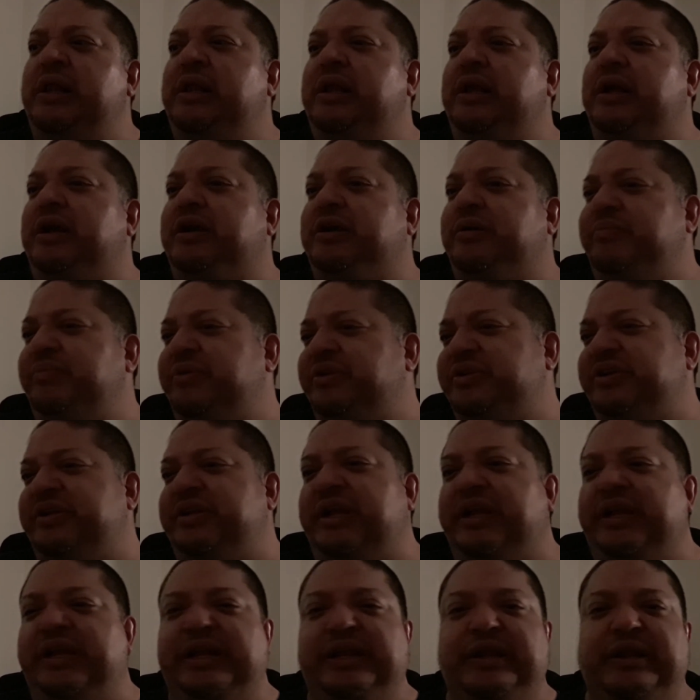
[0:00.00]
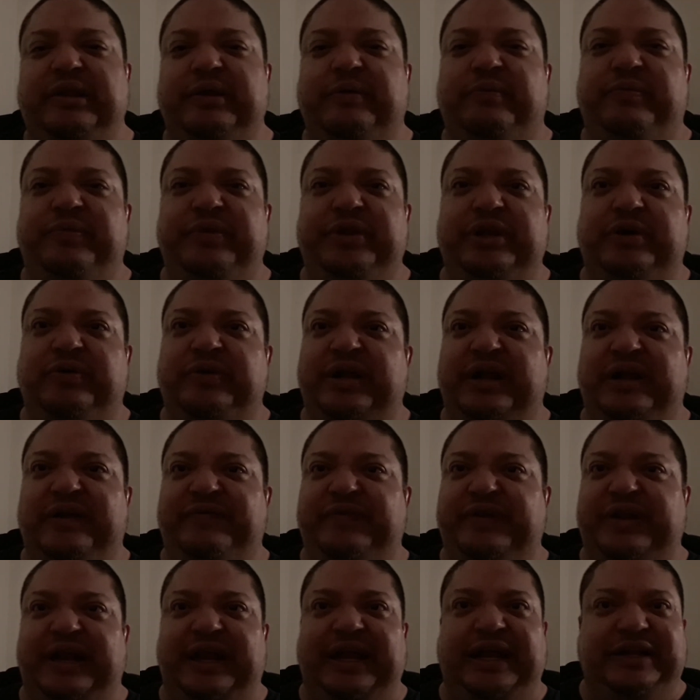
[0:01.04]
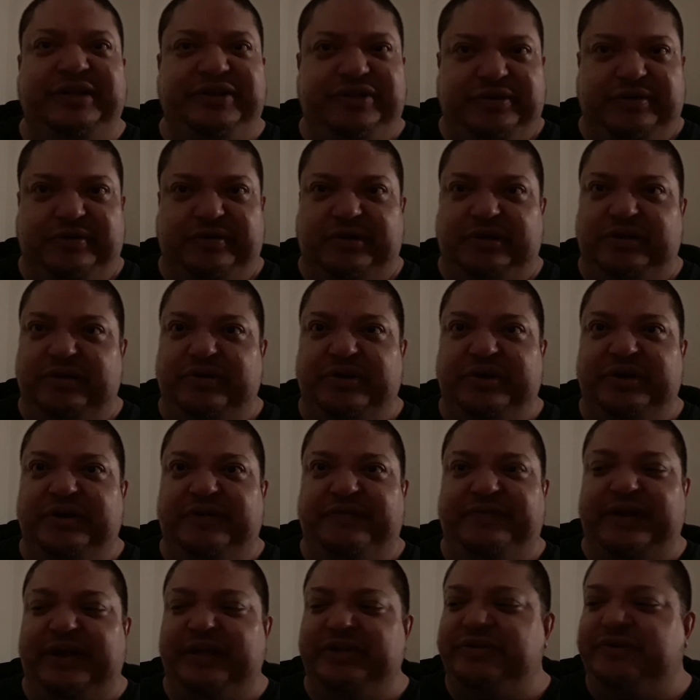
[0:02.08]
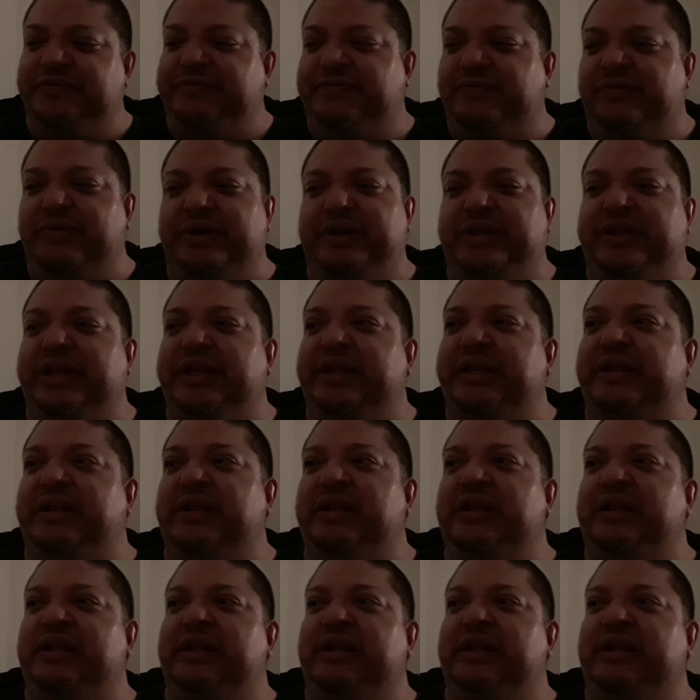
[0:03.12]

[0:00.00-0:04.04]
How come this and that? And when they don't have an answer, a good enough answer for it, then,